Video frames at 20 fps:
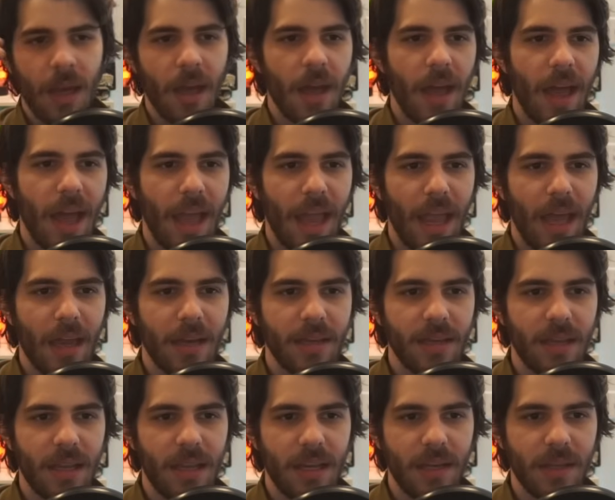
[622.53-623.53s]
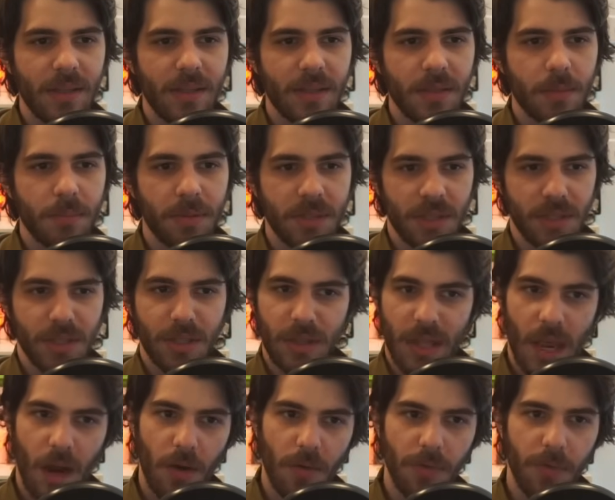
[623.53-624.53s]
and it is positioned
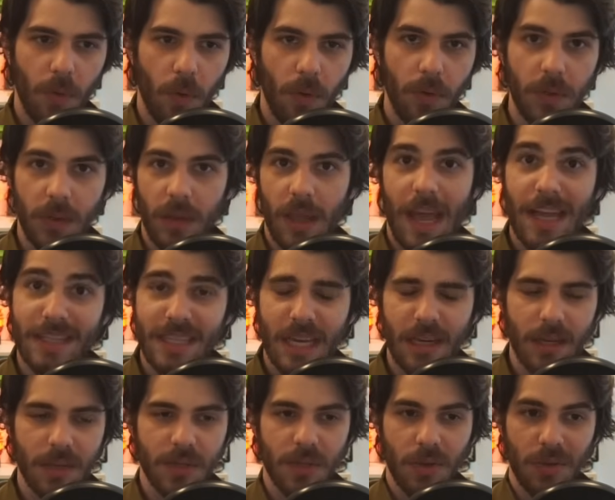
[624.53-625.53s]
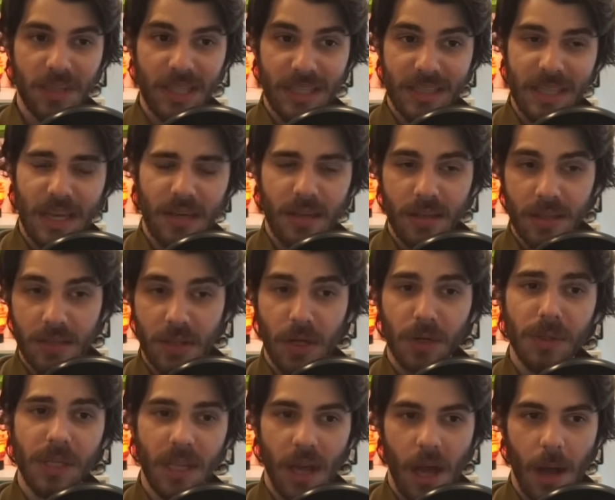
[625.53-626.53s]
there for the antenna. So the antenna is
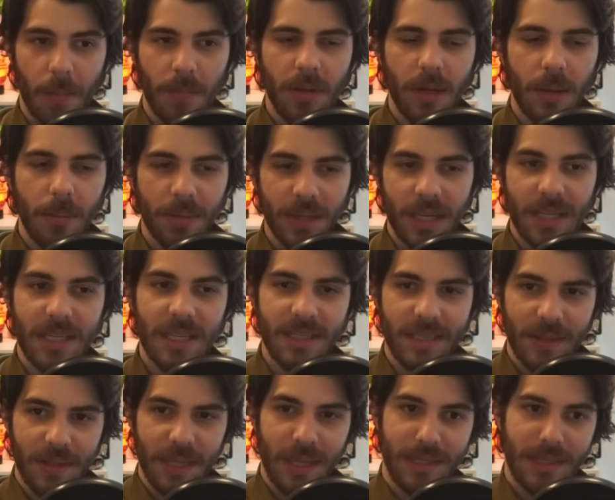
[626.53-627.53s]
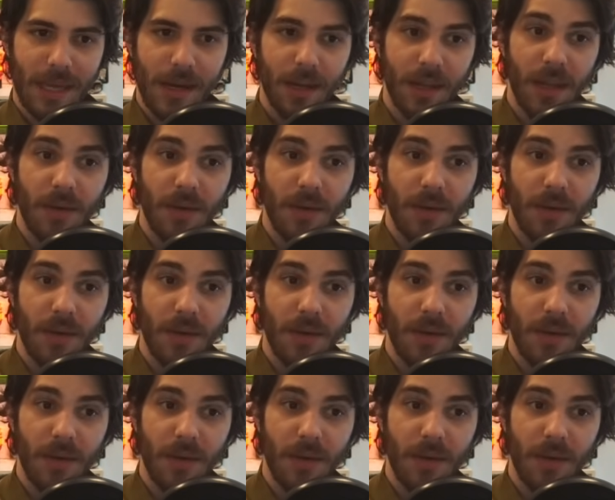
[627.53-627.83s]
currently up, but the idea is that the antenna can